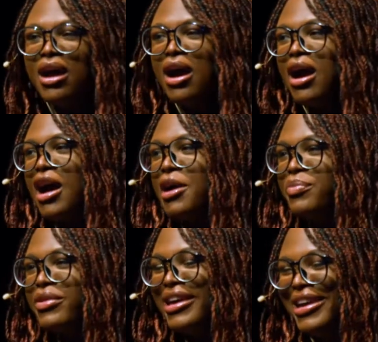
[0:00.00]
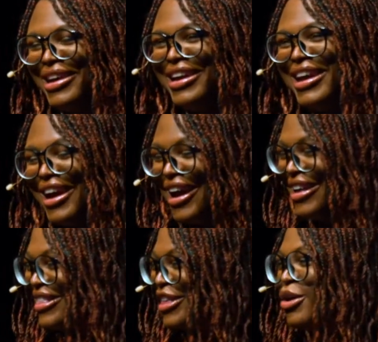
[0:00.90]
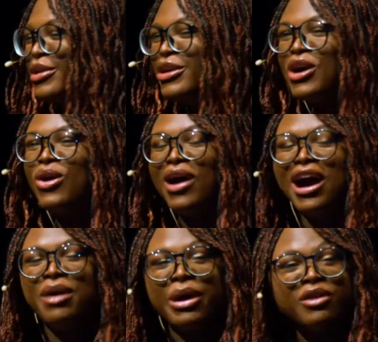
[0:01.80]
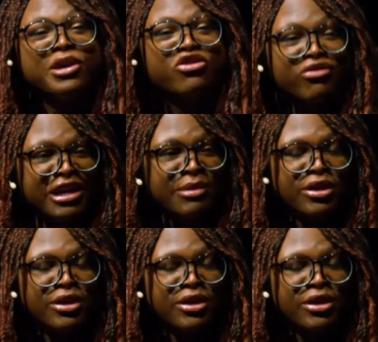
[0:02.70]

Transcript: And so, you know, that was my dream.